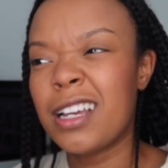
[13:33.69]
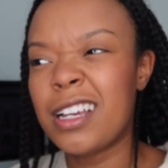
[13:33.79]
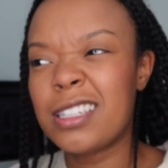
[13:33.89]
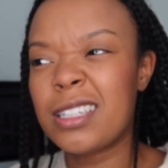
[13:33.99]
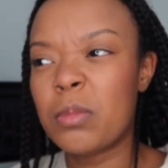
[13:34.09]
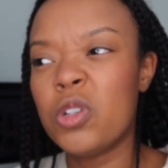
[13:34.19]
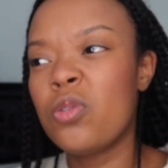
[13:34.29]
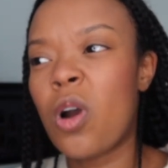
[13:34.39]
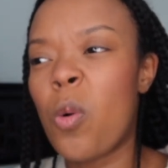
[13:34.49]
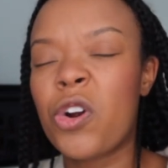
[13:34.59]
as some
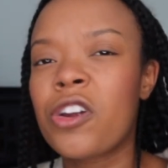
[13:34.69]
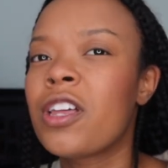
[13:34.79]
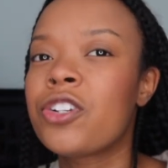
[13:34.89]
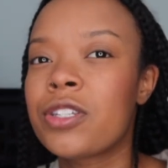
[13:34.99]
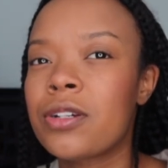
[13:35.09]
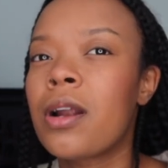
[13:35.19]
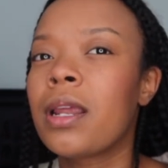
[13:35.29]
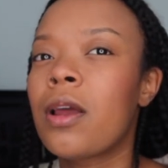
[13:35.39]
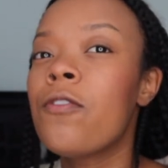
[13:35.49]
new coworker that just started.